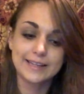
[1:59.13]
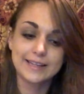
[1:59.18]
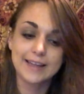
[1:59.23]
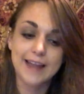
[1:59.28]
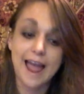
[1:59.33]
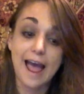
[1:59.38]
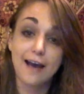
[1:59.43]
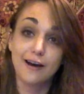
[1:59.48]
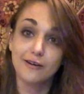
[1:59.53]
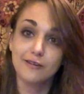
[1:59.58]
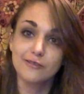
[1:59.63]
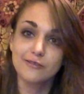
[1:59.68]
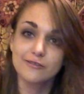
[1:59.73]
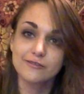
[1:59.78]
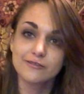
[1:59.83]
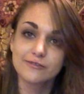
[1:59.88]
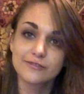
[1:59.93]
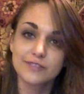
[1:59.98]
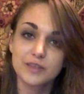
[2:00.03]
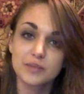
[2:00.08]
now
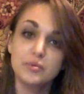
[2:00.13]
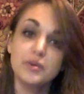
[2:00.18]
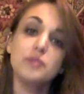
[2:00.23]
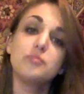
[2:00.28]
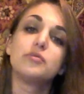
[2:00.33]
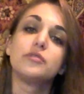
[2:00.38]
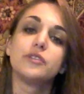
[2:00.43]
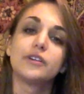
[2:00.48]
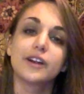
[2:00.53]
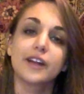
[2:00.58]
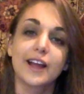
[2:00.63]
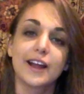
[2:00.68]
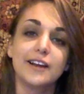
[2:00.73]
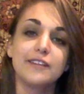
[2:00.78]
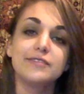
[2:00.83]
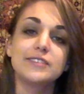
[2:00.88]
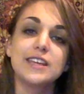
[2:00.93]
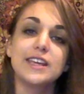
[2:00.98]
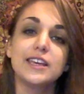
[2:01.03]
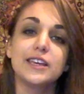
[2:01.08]
the people are kind
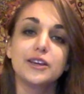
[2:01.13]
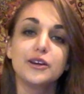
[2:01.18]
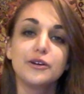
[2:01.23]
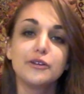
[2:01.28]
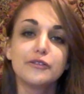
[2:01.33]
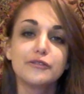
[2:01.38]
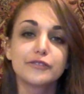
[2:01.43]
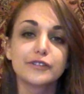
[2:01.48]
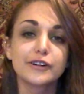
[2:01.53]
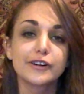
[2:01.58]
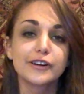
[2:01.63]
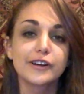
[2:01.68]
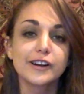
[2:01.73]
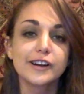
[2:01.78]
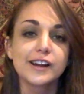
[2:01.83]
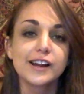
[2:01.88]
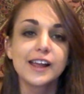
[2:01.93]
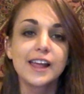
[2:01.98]
of taking over